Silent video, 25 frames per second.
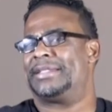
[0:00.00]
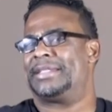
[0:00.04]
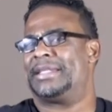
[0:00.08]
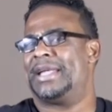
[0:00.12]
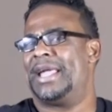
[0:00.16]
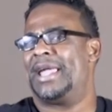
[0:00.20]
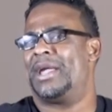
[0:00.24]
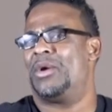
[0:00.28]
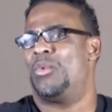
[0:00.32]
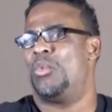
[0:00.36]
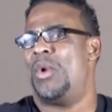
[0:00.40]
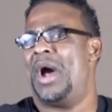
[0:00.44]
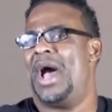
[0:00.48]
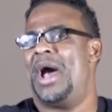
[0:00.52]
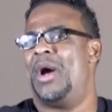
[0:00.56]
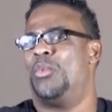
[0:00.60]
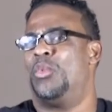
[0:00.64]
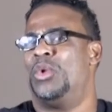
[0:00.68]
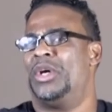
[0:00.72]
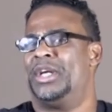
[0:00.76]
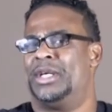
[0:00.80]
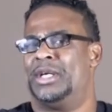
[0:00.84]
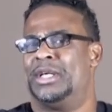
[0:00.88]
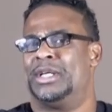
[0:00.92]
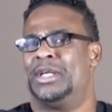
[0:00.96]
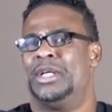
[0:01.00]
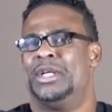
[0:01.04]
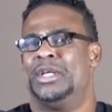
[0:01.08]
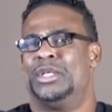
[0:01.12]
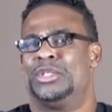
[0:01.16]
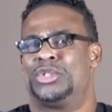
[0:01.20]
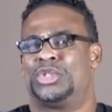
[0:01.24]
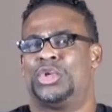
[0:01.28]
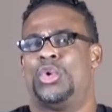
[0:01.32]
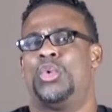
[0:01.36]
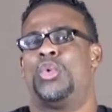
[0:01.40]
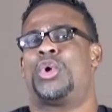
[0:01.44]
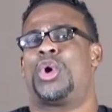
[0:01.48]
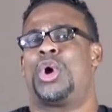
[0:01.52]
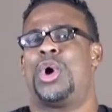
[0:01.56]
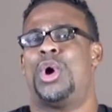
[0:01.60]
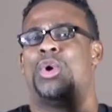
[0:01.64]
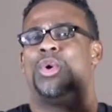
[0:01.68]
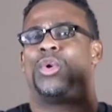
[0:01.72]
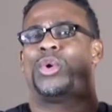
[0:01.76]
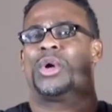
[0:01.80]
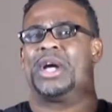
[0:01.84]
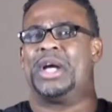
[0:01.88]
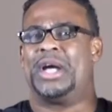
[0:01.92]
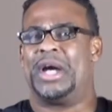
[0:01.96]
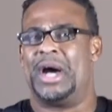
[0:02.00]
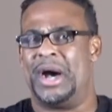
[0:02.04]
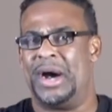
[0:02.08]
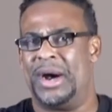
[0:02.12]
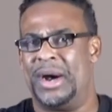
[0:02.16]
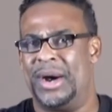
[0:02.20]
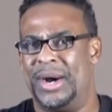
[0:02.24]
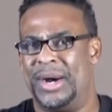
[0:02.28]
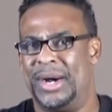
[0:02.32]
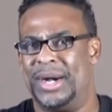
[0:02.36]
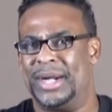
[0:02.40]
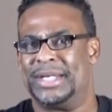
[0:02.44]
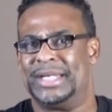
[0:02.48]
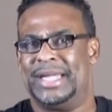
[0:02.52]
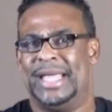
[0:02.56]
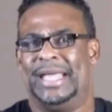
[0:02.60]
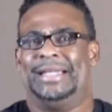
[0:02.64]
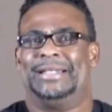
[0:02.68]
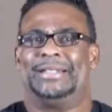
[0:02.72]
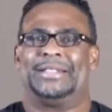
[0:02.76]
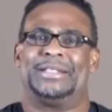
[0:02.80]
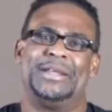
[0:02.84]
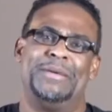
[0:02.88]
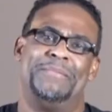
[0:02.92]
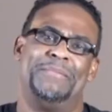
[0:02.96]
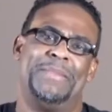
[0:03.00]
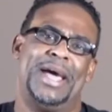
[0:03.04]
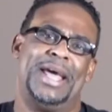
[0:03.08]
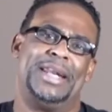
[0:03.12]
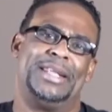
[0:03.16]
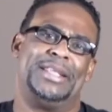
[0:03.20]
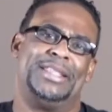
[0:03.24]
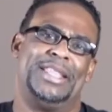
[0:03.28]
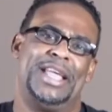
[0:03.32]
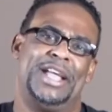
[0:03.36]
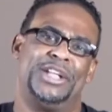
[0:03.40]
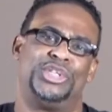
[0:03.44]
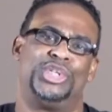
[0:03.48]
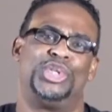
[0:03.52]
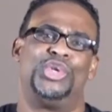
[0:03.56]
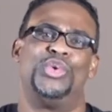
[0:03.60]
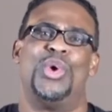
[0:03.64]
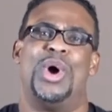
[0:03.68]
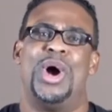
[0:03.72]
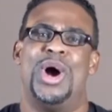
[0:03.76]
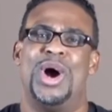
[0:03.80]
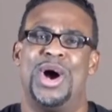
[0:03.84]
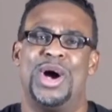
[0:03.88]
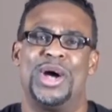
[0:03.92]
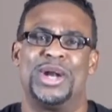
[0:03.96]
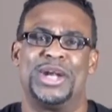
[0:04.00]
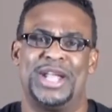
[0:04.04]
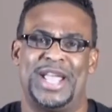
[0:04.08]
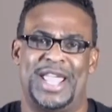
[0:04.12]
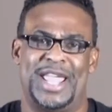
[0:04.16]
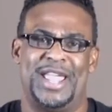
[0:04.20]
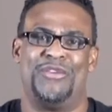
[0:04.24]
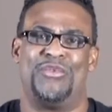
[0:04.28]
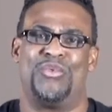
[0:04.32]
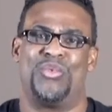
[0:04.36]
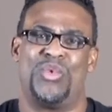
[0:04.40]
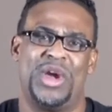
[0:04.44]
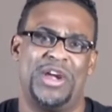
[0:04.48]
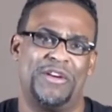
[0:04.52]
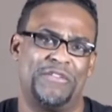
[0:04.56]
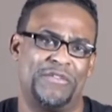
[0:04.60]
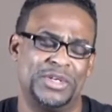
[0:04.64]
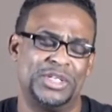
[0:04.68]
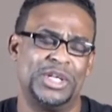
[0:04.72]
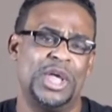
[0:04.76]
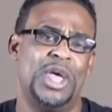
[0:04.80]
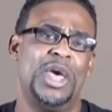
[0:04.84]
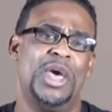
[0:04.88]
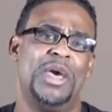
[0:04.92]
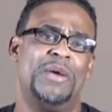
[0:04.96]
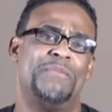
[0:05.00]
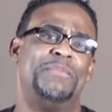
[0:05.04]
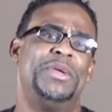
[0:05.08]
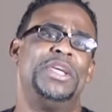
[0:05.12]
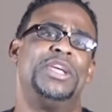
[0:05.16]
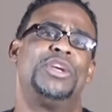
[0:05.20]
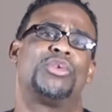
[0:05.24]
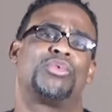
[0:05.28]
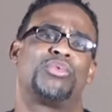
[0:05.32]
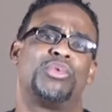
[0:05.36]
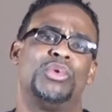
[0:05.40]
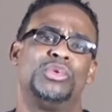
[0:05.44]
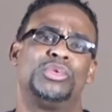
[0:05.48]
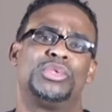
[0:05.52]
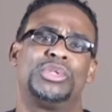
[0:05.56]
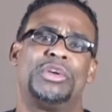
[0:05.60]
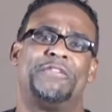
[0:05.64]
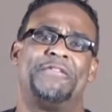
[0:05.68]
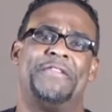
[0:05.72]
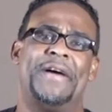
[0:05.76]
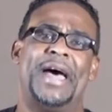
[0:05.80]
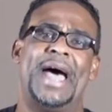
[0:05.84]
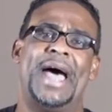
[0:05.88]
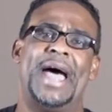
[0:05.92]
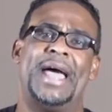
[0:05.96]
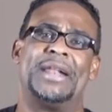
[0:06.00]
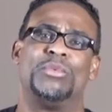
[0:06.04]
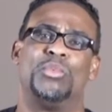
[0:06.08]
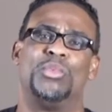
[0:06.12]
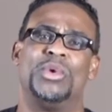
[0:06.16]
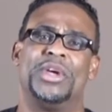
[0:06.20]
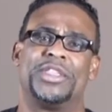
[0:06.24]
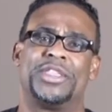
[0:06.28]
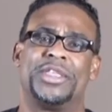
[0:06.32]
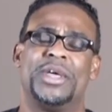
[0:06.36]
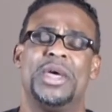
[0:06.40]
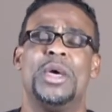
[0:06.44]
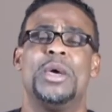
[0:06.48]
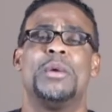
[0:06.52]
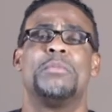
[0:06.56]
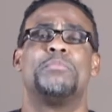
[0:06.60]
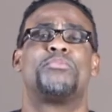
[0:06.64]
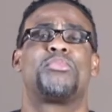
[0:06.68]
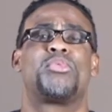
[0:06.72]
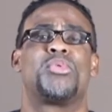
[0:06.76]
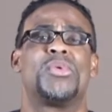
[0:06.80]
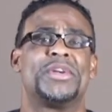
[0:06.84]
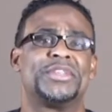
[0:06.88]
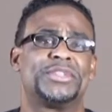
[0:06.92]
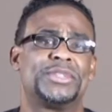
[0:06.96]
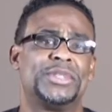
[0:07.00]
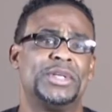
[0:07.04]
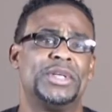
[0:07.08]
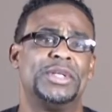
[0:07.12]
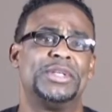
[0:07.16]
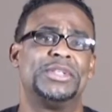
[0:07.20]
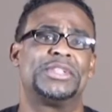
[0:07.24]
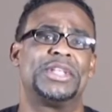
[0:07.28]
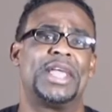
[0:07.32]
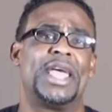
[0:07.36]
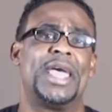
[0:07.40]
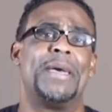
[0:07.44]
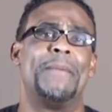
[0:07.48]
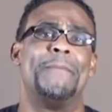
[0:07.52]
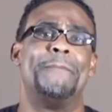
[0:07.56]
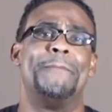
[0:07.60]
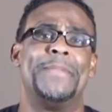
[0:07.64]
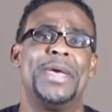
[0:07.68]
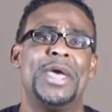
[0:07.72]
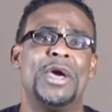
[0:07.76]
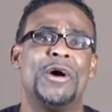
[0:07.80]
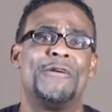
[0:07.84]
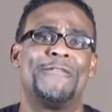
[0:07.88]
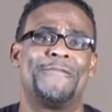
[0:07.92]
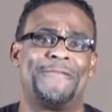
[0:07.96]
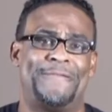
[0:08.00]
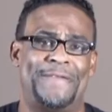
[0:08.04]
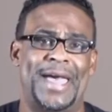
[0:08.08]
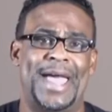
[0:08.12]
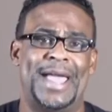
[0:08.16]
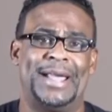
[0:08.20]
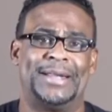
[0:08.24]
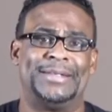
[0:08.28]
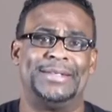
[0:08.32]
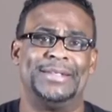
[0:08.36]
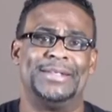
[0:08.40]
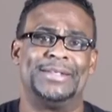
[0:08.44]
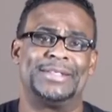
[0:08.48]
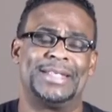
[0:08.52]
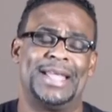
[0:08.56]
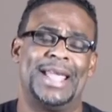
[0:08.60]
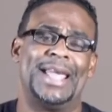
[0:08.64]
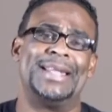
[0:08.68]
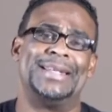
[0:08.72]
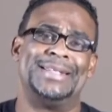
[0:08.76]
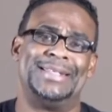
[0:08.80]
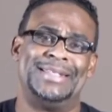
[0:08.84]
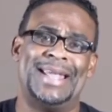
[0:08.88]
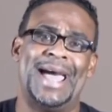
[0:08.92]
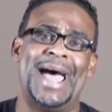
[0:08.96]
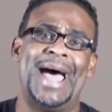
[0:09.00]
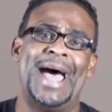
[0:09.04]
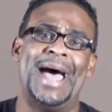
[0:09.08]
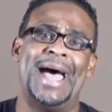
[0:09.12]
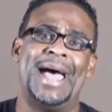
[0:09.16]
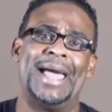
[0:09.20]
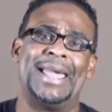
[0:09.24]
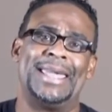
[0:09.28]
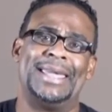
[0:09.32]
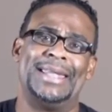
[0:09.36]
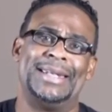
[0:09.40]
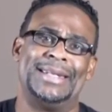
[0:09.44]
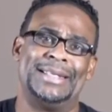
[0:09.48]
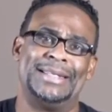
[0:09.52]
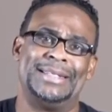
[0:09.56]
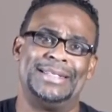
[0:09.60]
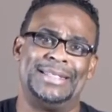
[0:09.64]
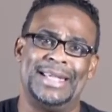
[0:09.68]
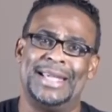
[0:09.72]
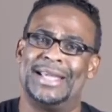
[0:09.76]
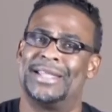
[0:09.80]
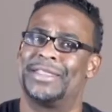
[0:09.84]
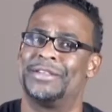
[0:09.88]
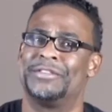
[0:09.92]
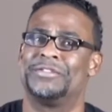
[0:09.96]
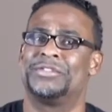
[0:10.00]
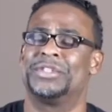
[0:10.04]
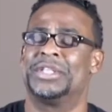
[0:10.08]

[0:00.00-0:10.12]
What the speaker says: saying, why would a so-called God and somebody that you honor and reverence be crucified with prisoners and malefactors and die in the death of